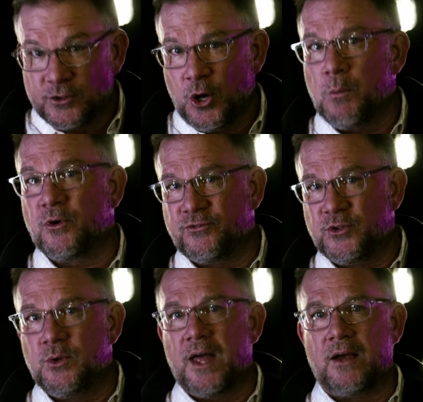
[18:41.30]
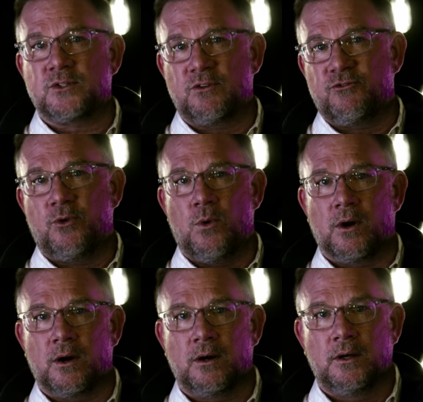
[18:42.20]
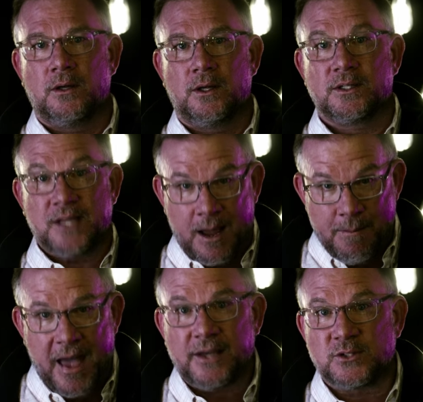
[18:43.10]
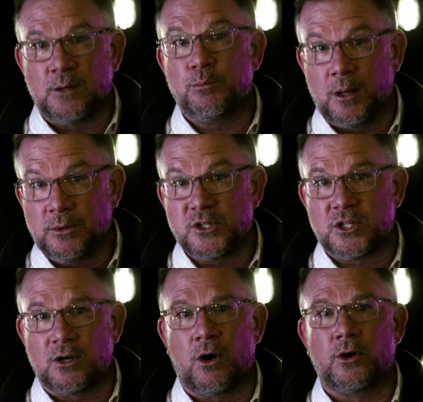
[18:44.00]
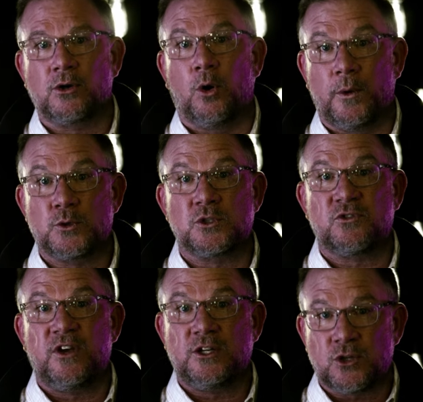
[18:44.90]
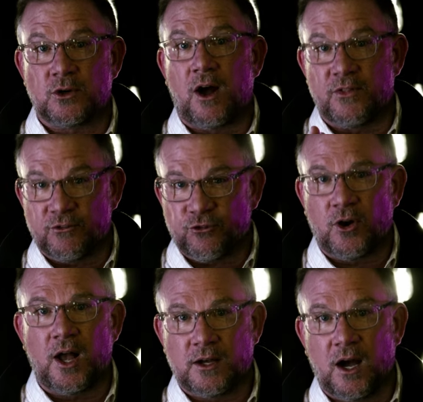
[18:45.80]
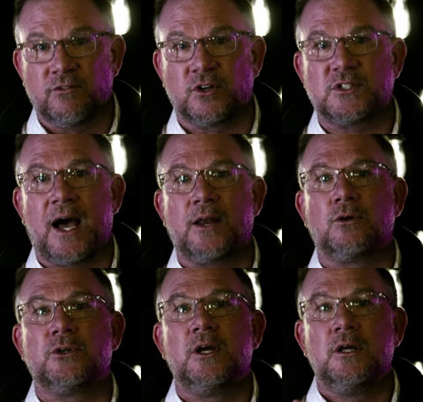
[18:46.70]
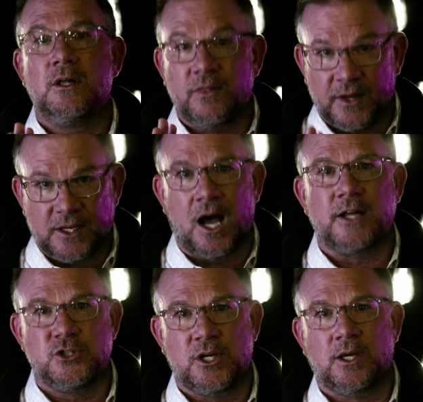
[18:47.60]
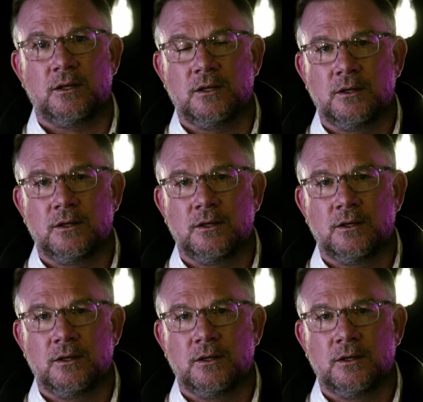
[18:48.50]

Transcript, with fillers: October of 2004, Time magazine published an article which was featured on the front cover titled The God Gene.